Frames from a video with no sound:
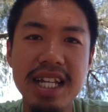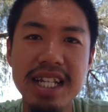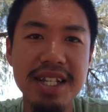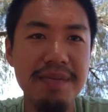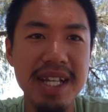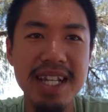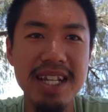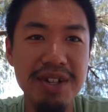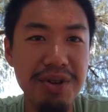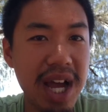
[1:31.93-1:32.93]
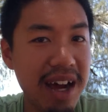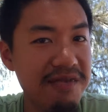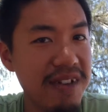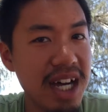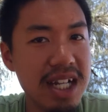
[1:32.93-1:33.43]
it mean do you have
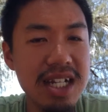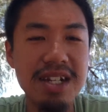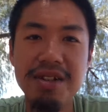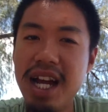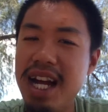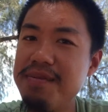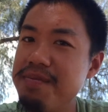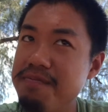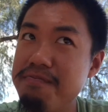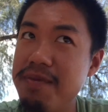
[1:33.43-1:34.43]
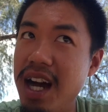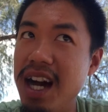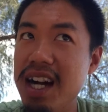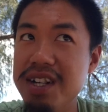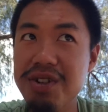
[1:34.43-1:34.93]
fun, do
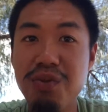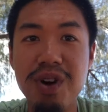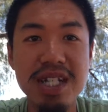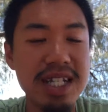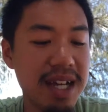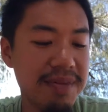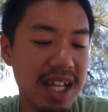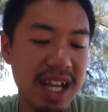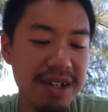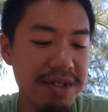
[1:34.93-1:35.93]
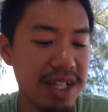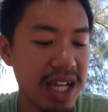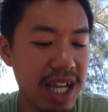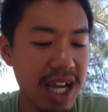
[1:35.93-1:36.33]
you want something else,